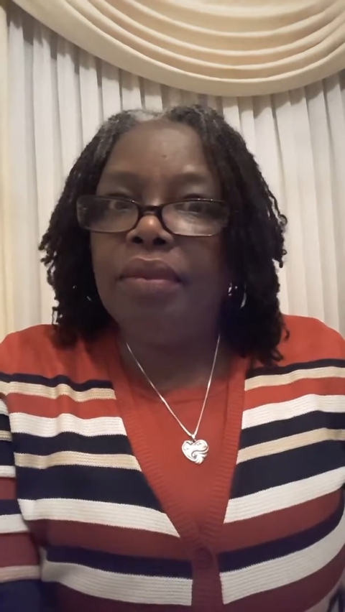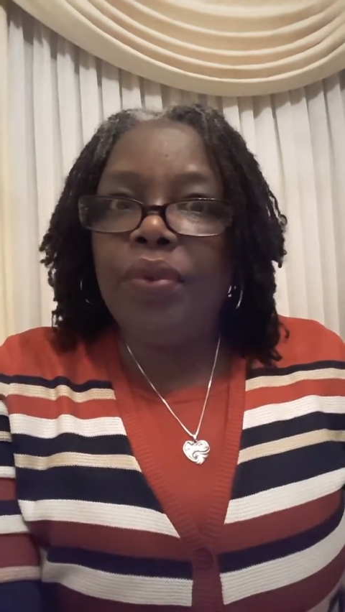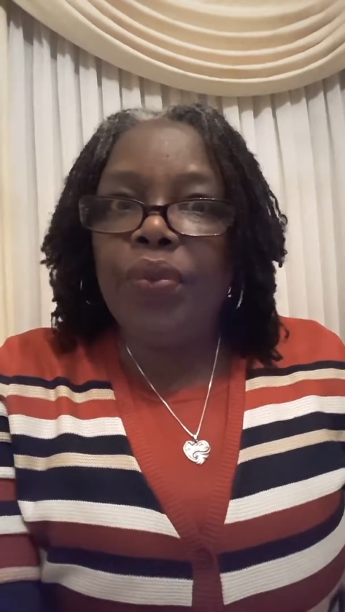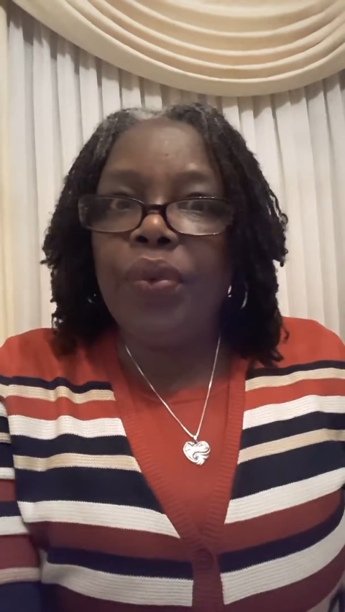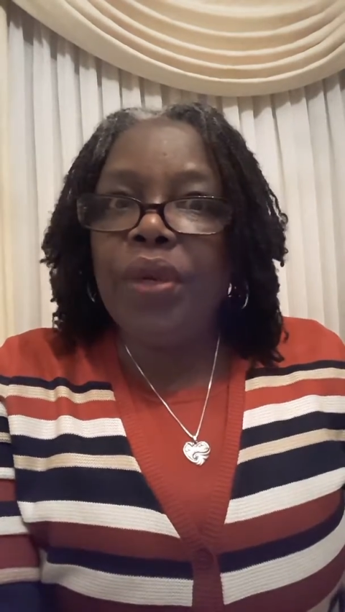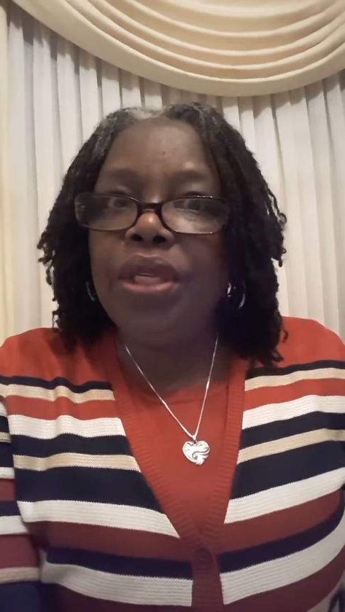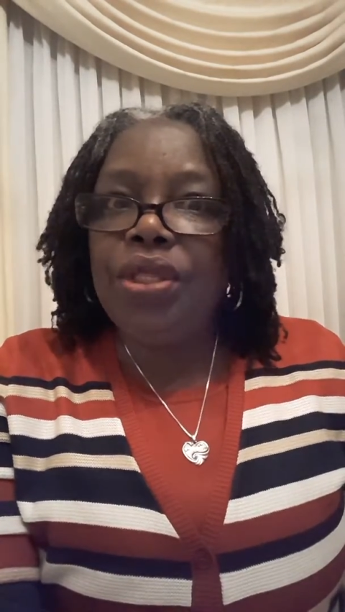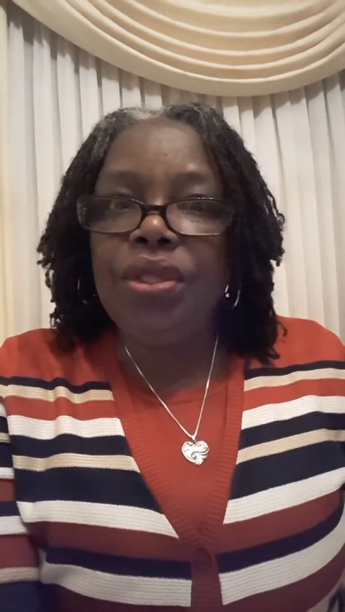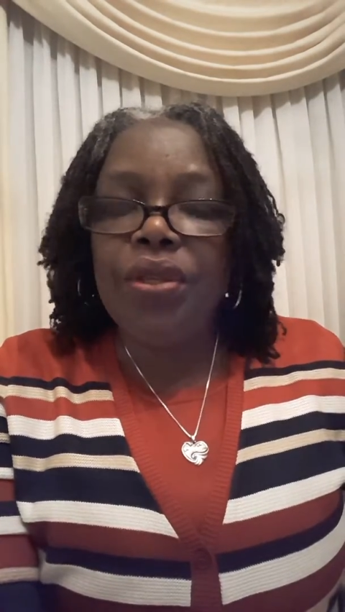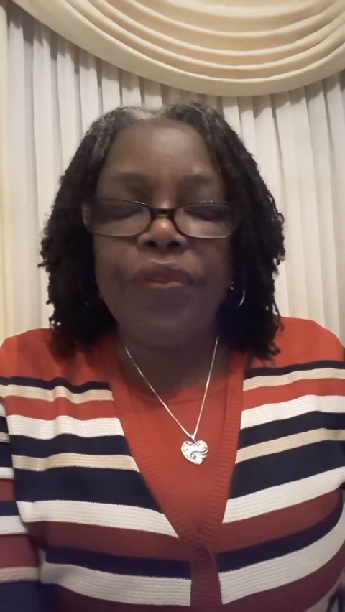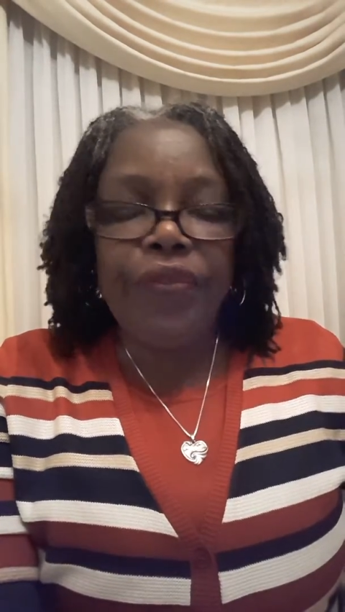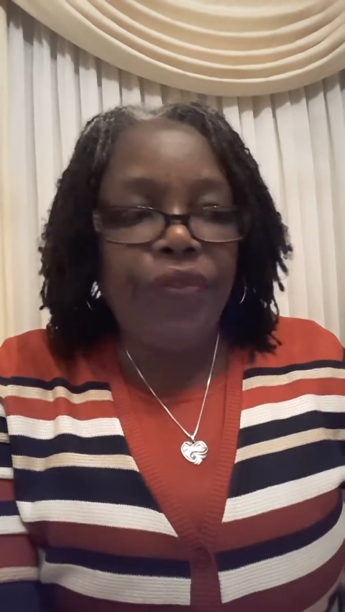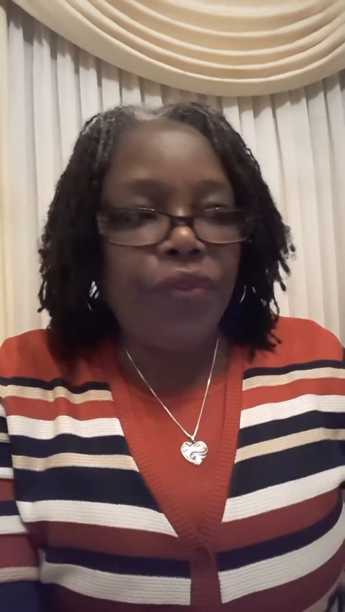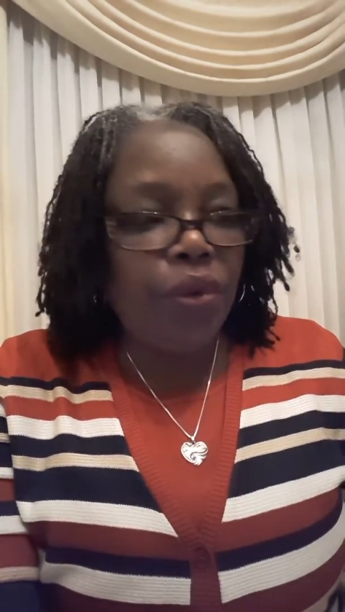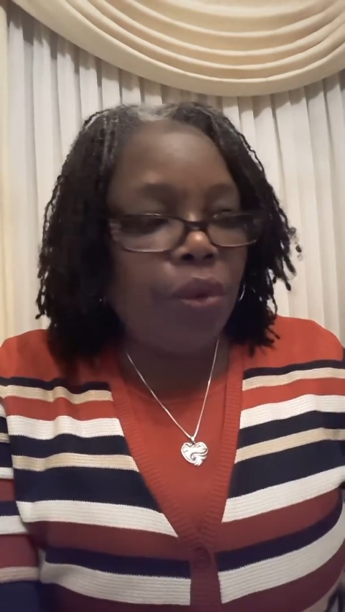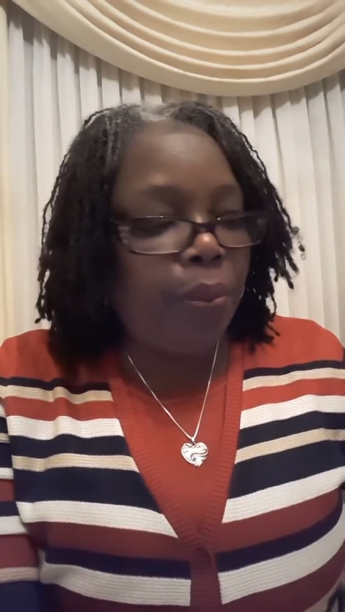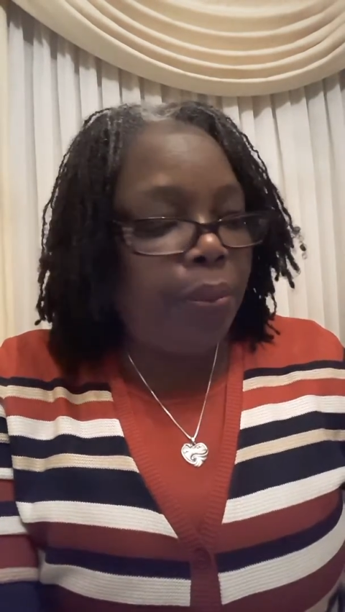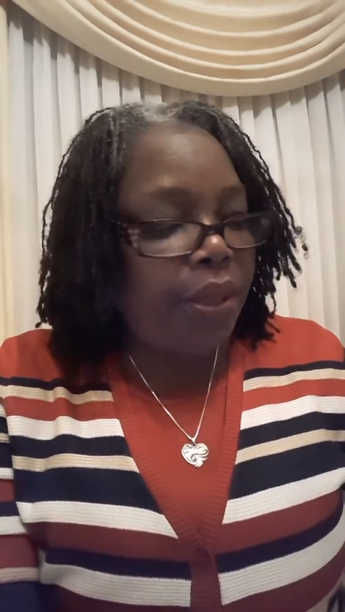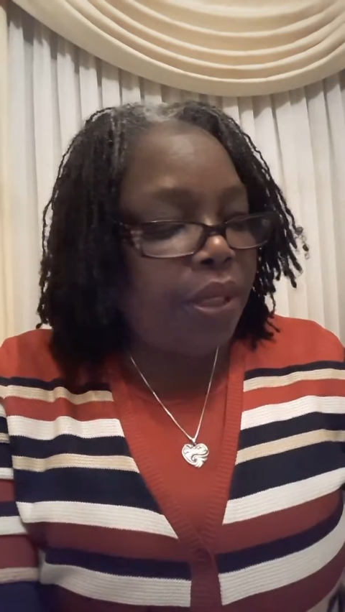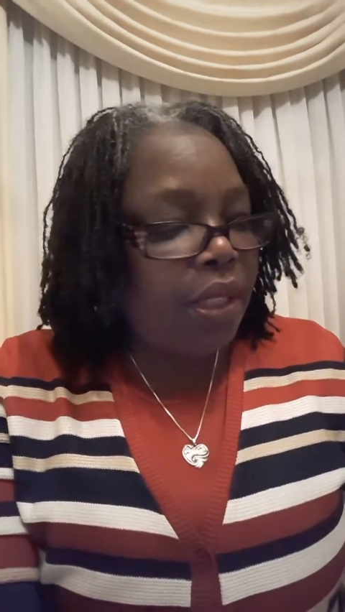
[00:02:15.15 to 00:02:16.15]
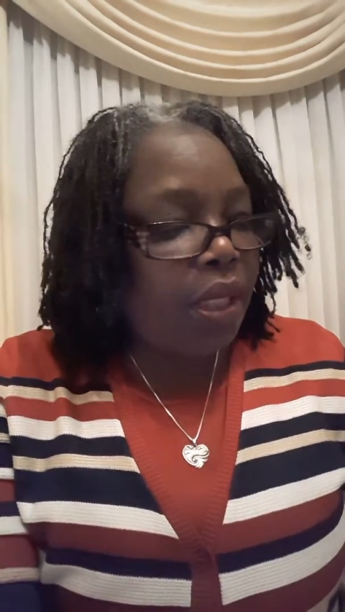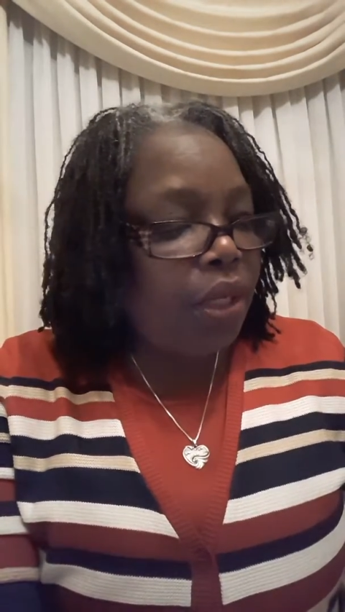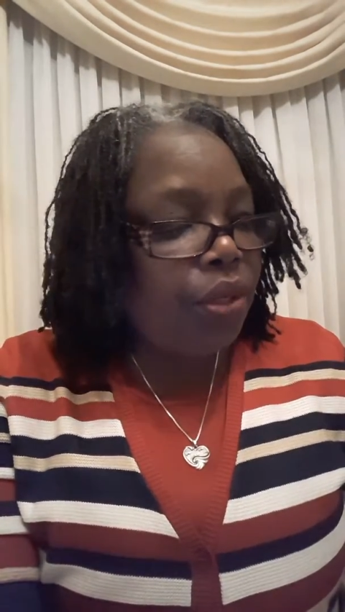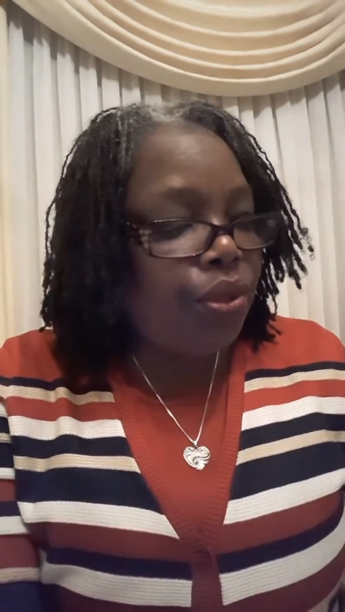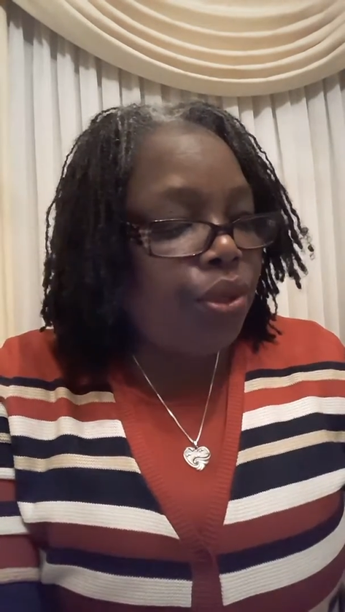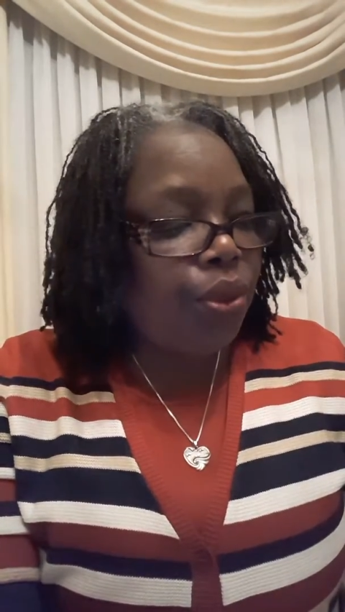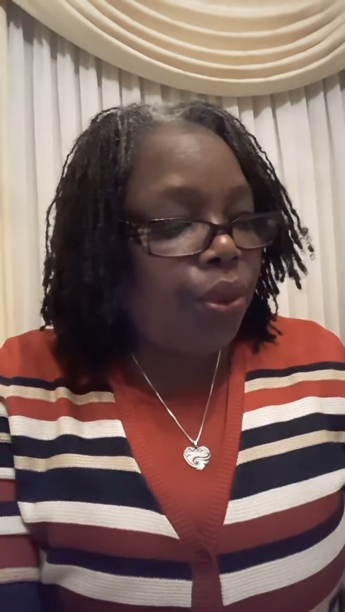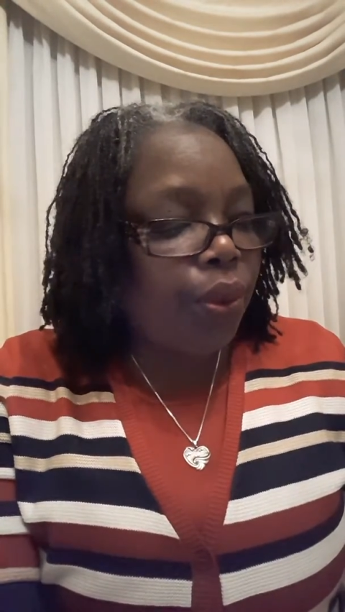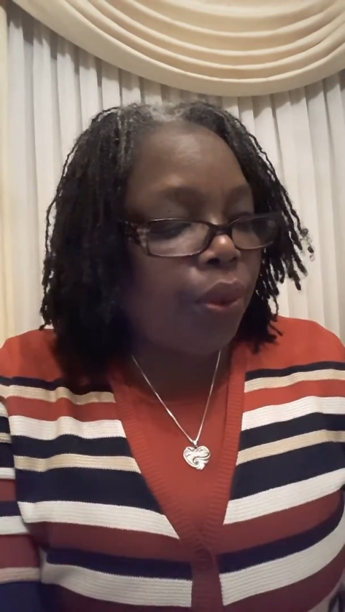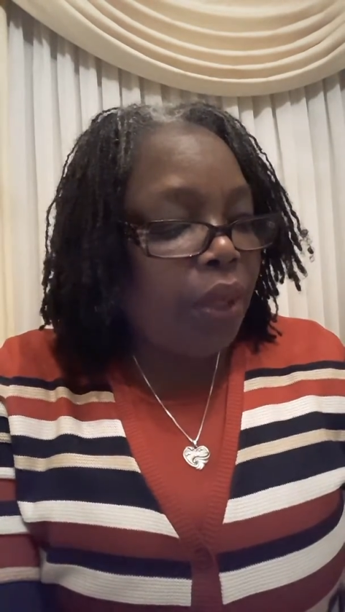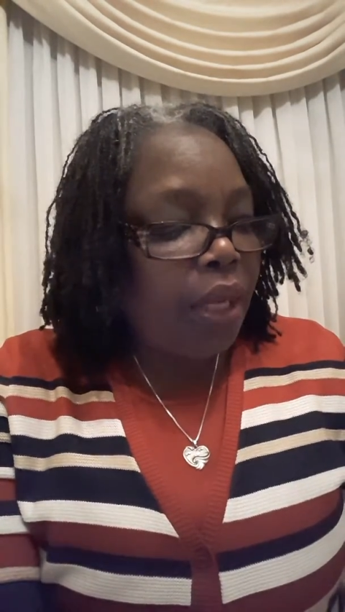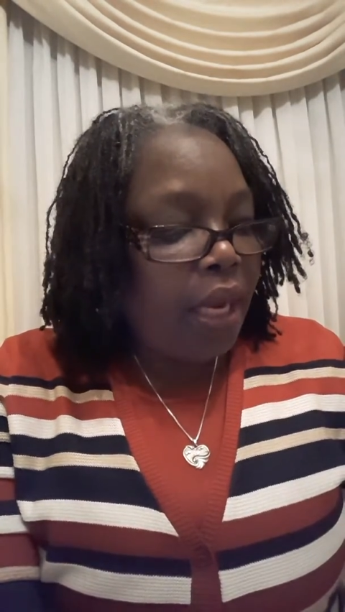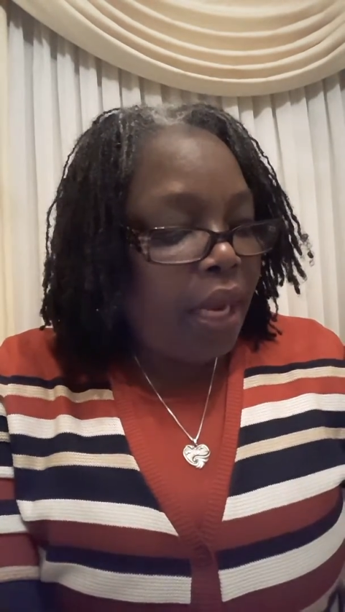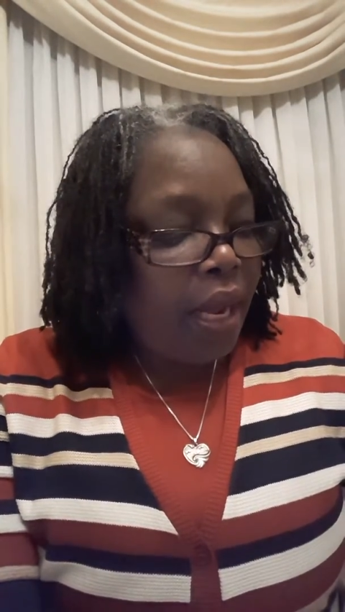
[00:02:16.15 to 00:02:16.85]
reach your full potential.